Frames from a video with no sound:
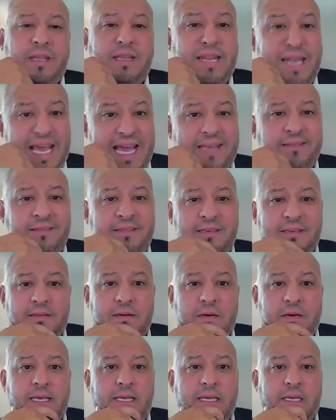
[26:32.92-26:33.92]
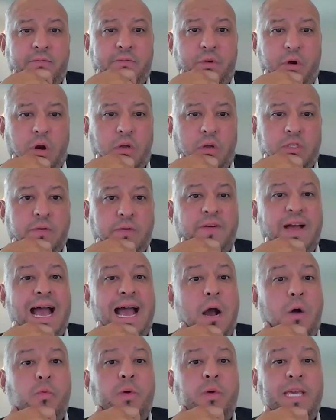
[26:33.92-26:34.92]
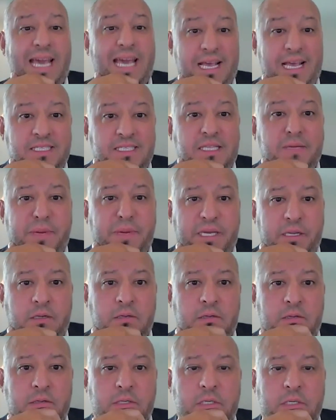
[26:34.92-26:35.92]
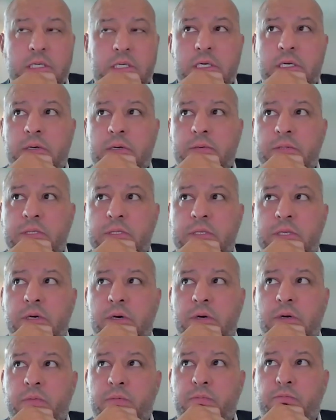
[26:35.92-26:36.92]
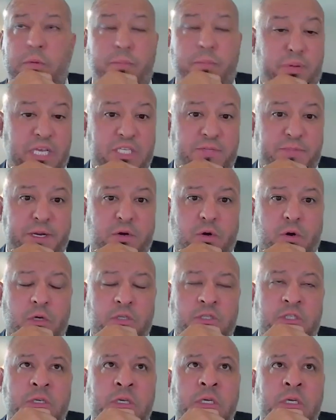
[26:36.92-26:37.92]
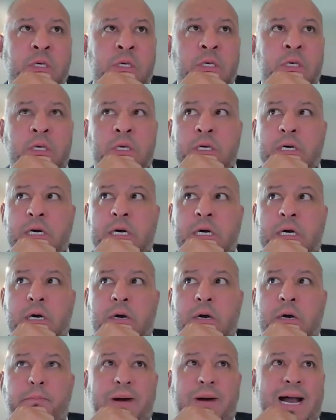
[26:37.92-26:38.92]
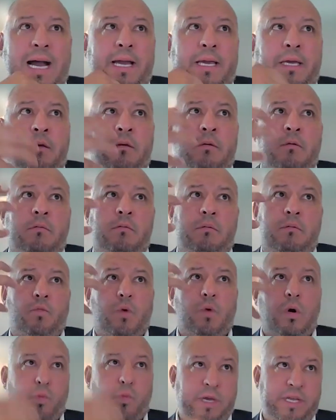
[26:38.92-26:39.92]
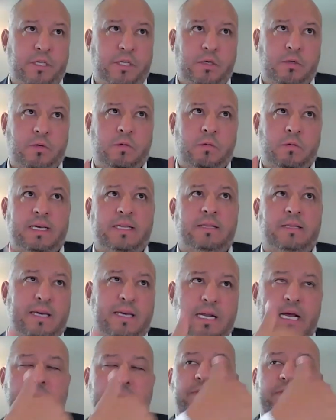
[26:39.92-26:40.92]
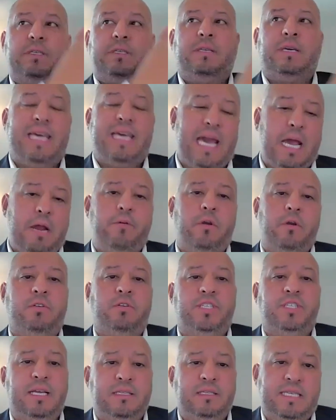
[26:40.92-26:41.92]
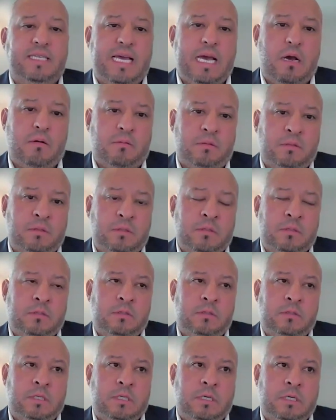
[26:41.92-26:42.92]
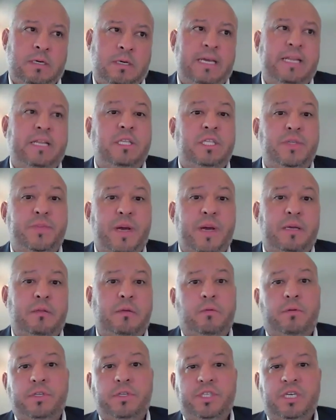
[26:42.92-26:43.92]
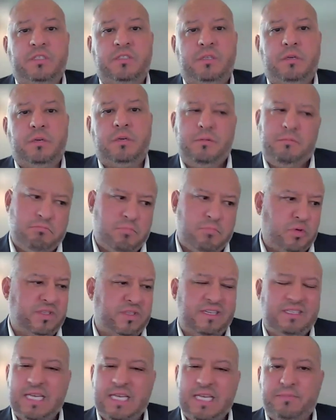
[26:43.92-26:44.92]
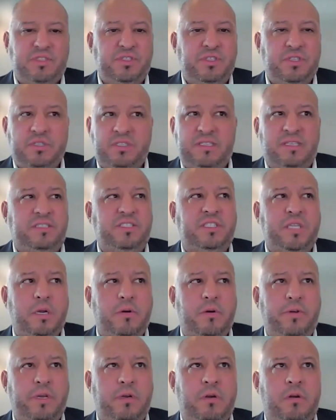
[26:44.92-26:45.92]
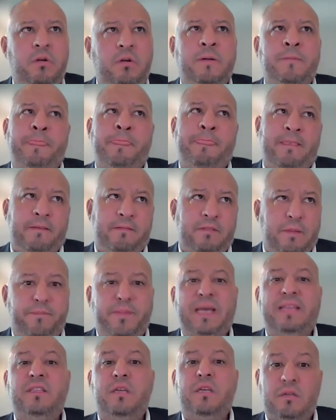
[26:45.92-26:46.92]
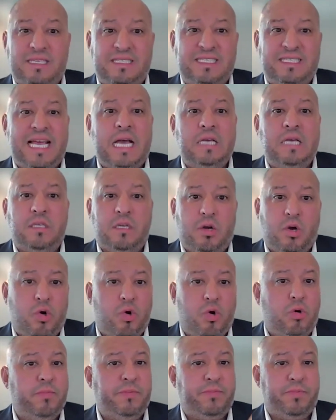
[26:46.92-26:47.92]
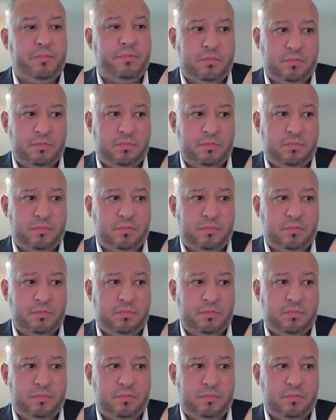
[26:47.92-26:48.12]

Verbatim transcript: net uh, in mm-hmm. regards of how we estimate, uh, you know, replacement okay. costs uh, by what we do, and then obviously the carrier sends out uh, an inspector or adjuster. Most of the times it's just exterior. Depending on the size of the home,